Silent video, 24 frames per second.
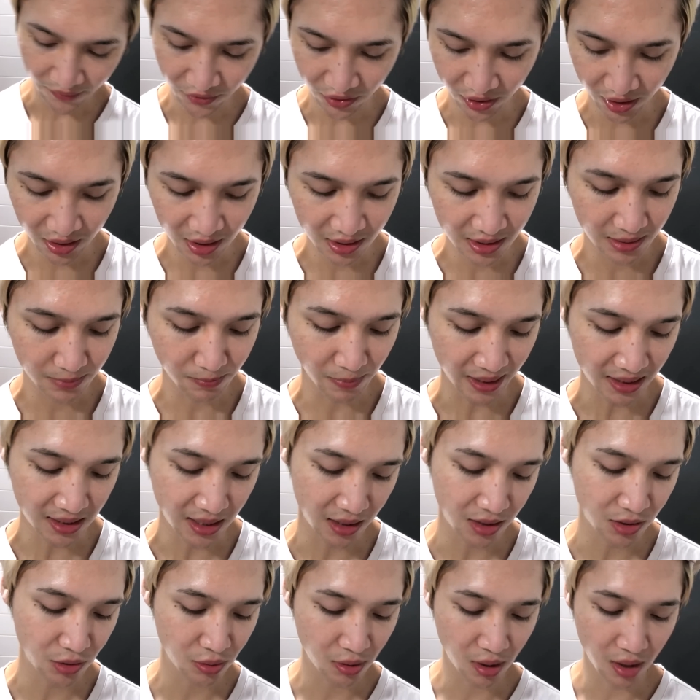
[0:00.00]
If you think this might
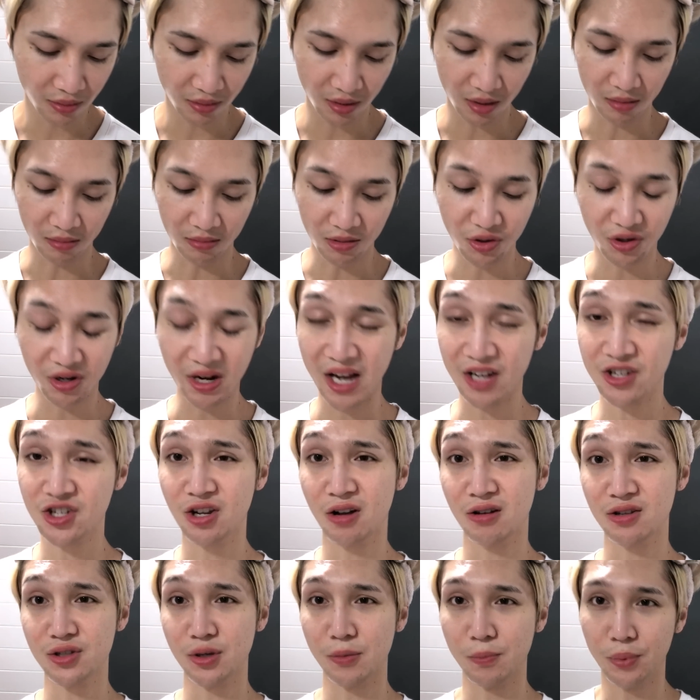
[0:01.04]
take too long, then you can
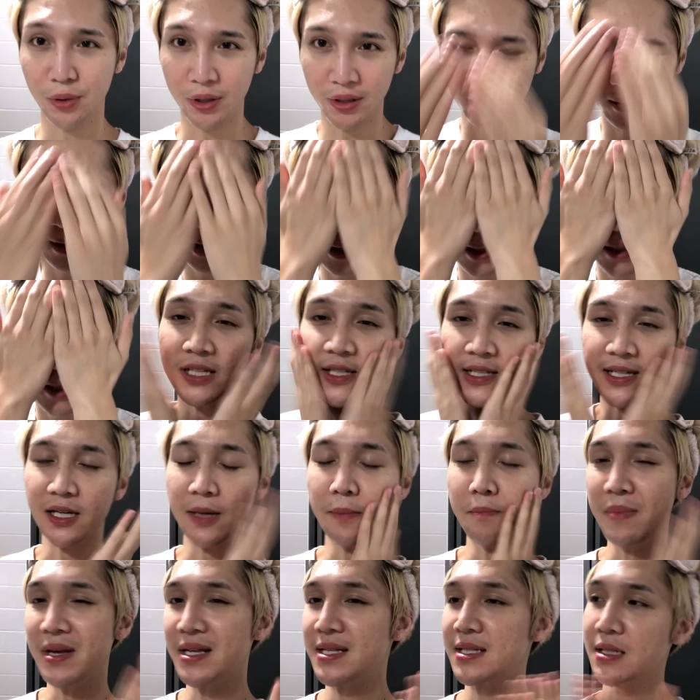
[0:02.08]
actually also put this
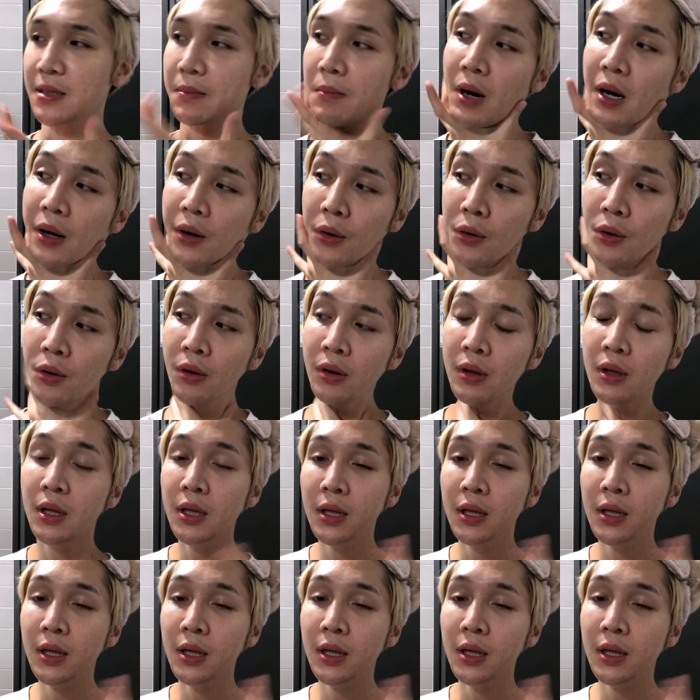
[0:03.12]
in a mist bottle